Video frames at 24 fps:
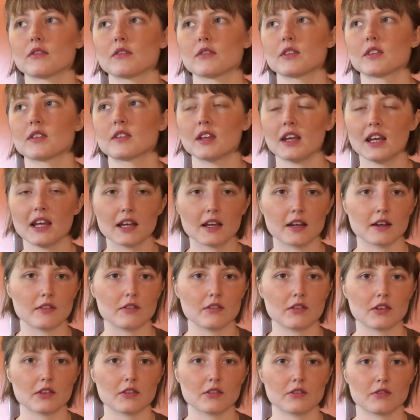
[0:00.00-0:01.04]

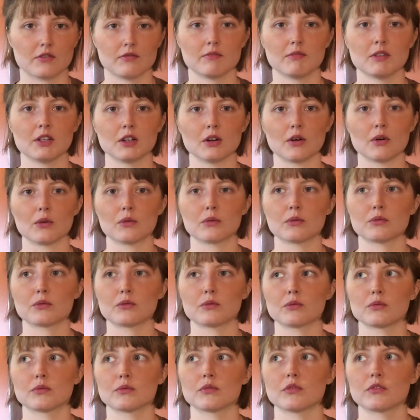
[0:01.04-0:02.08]
saved, you know,
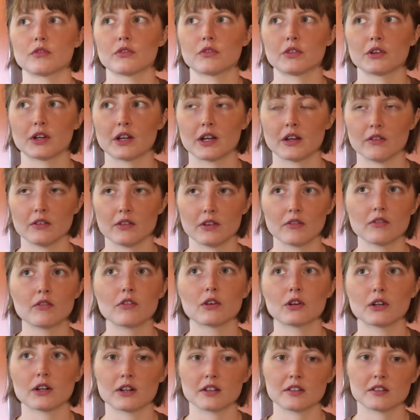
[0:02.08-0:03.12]
forgiven
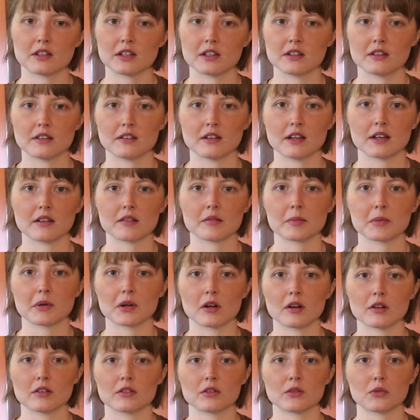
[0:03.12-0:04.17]
for our sins, yes, but
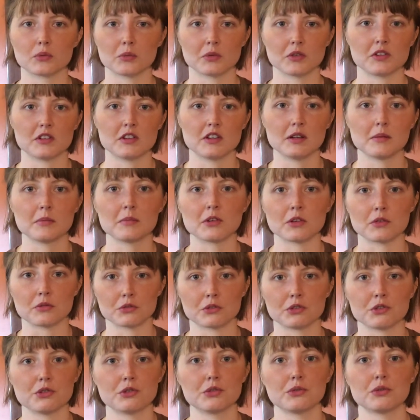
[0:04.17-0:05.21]
also redeemed and
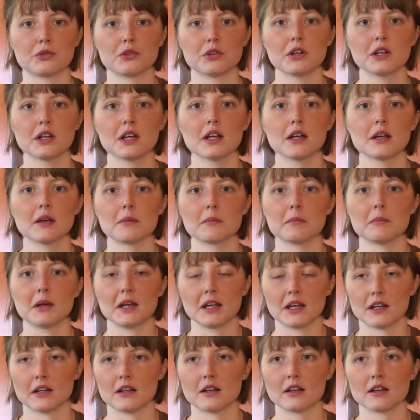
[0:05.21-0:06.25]
renewed,
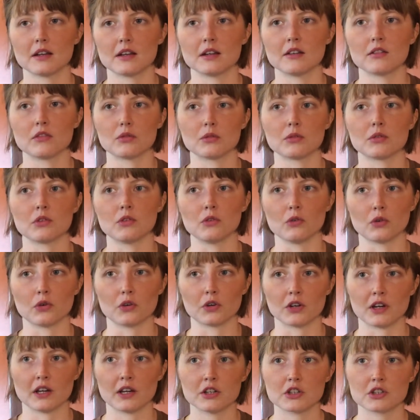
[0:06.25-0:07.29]
made into a new
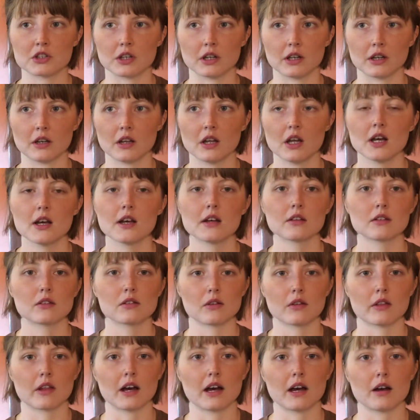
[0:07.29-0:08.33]
creation
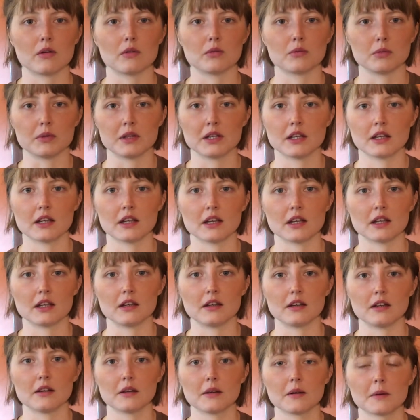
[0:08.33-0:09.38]
so that we
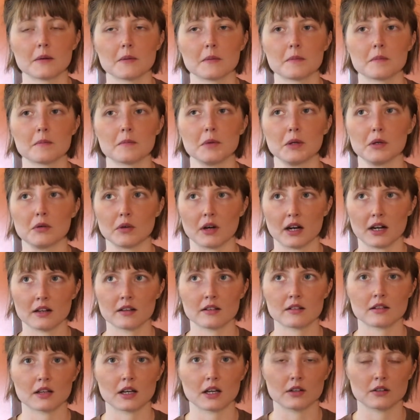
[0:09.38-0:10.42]
can be
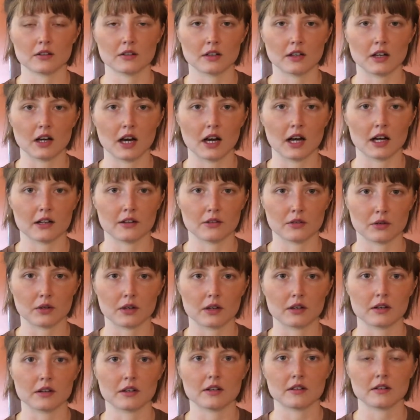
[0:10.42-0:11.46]
reconciled to God, to
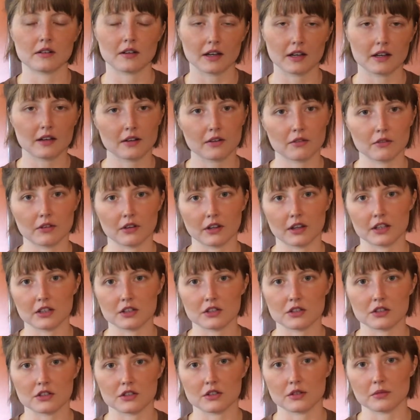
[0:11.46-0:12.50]
our intended
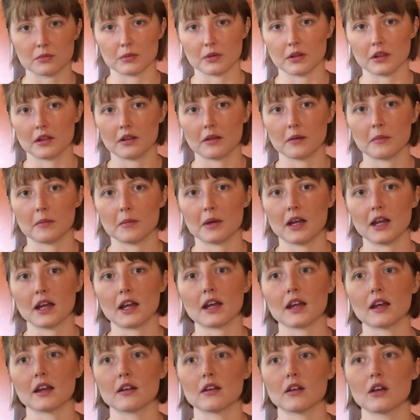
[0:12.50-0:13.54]
relationship with Him,
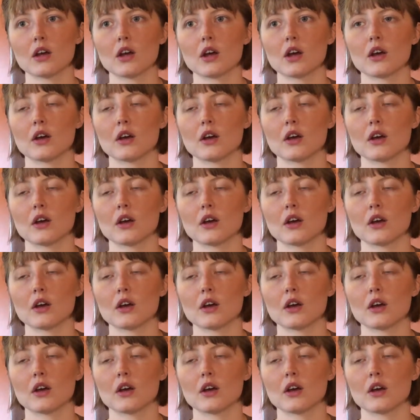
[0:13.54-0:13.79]
and